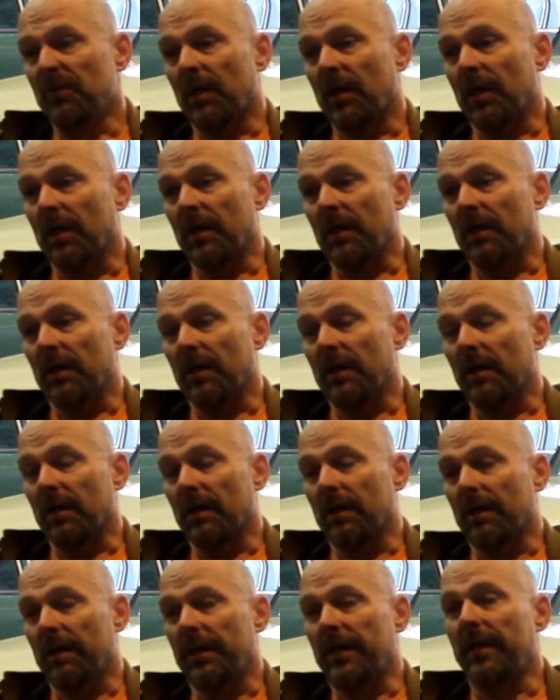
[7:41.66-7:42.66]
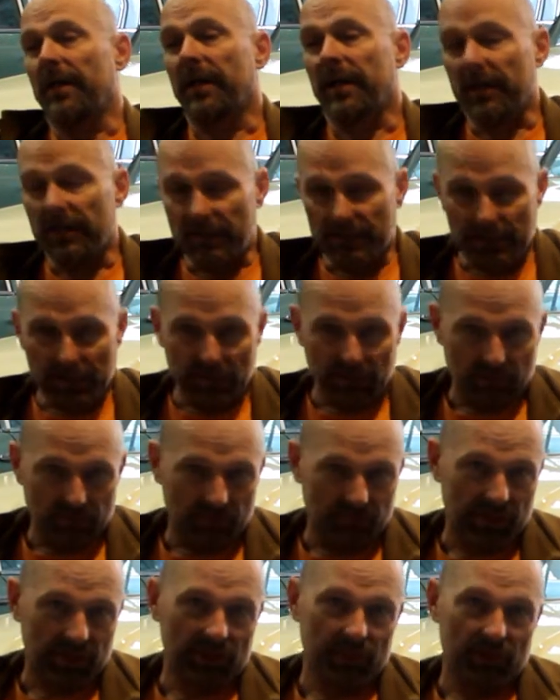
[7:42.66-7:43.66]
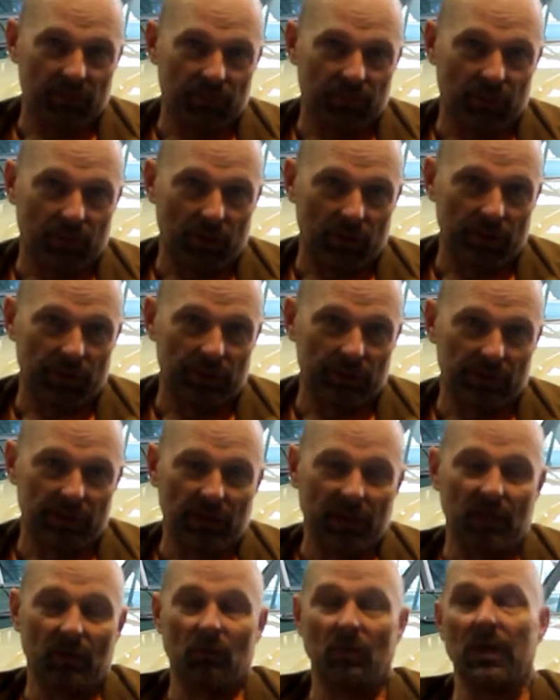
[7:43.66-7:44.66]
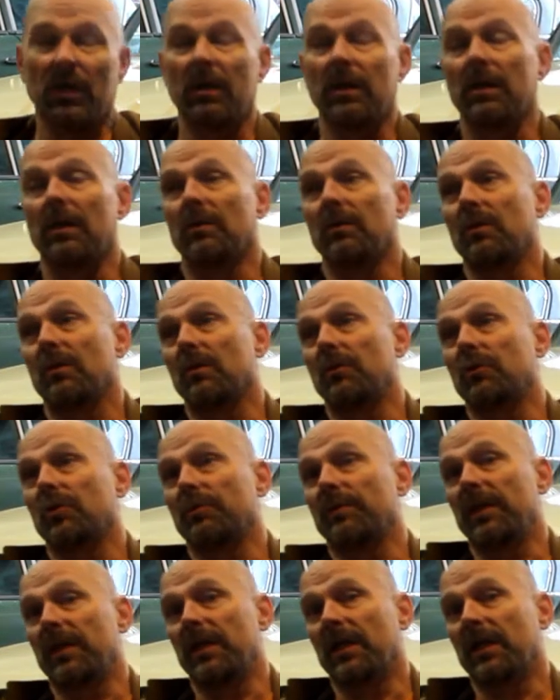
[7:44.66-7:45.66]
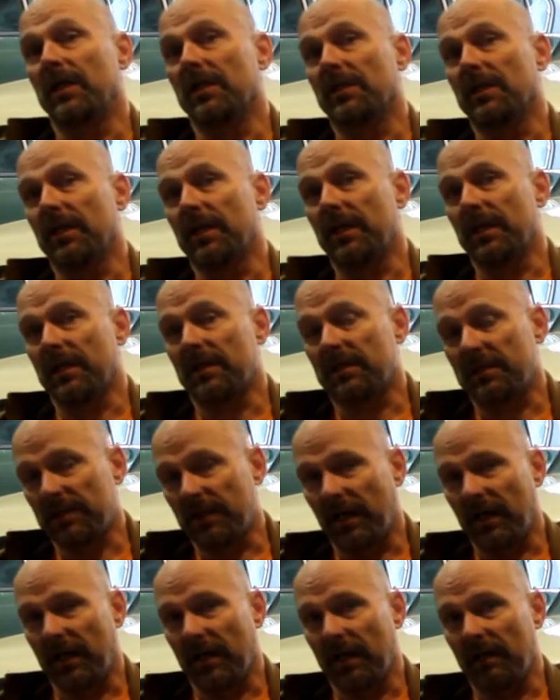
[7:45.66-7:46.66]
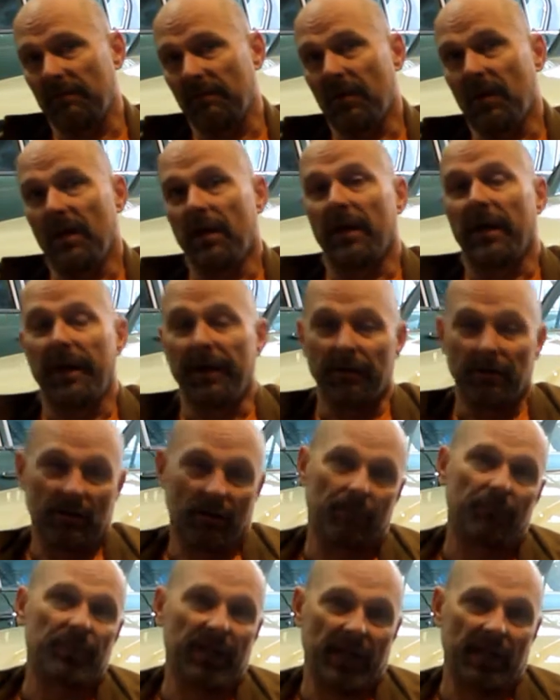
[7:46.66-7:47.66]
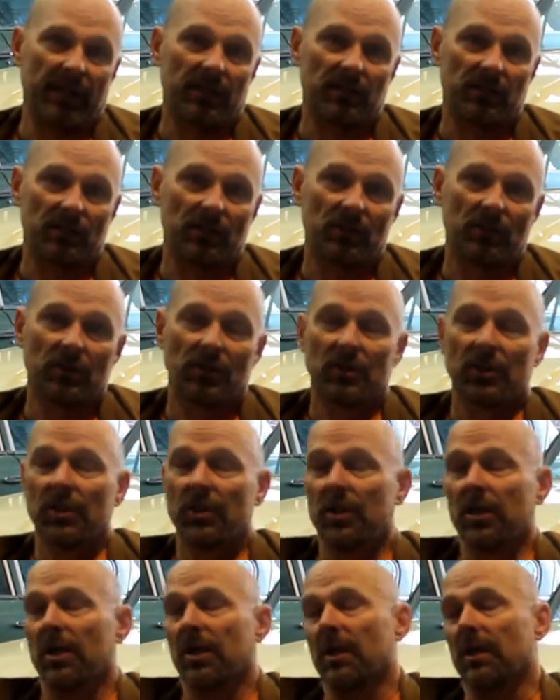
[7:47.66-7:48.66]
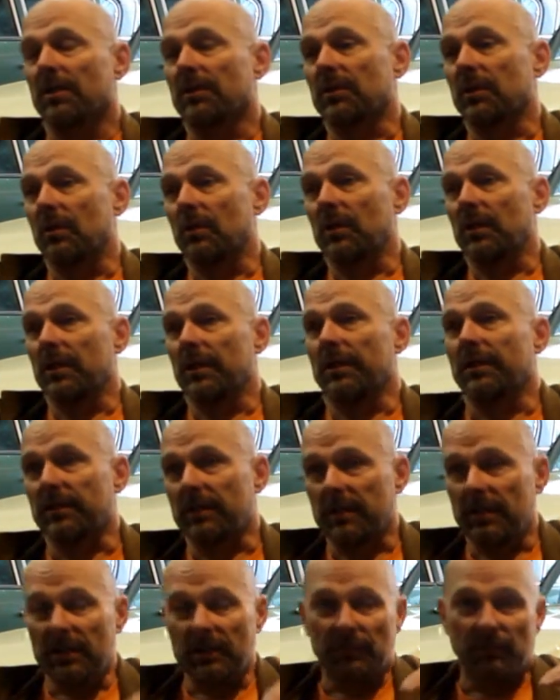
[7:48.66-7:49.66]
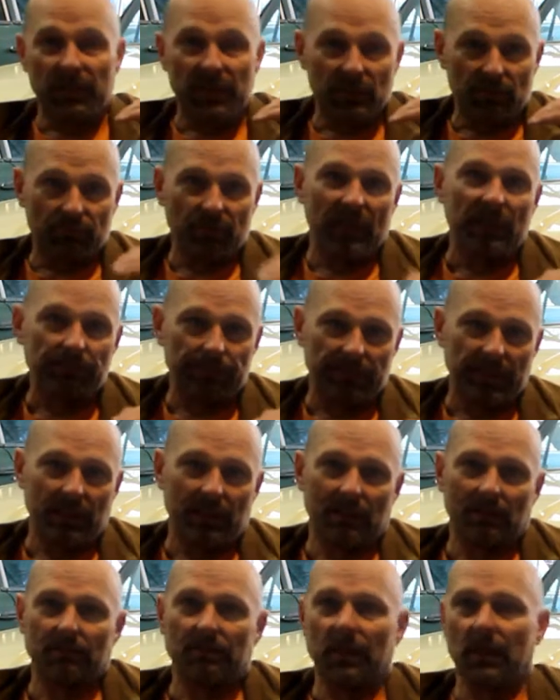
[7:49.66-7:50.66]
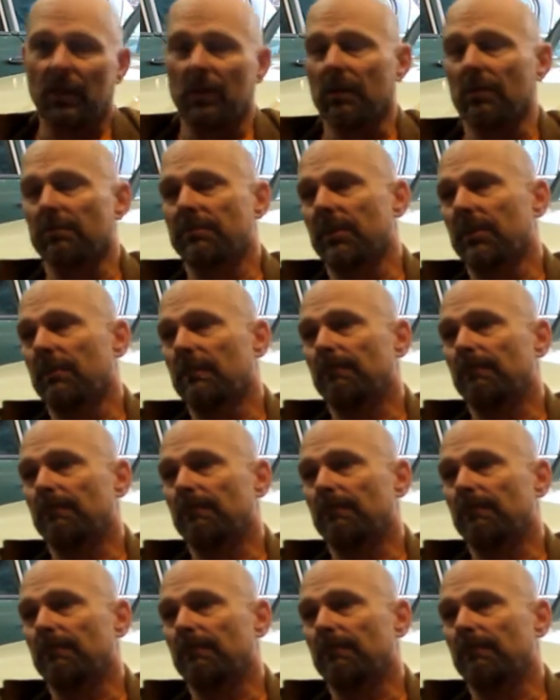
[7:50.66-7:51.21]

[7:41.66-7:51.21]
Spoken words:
and he has given me some pointers on what should be done the next time Aaron paints, so it isn't as much buffing involved.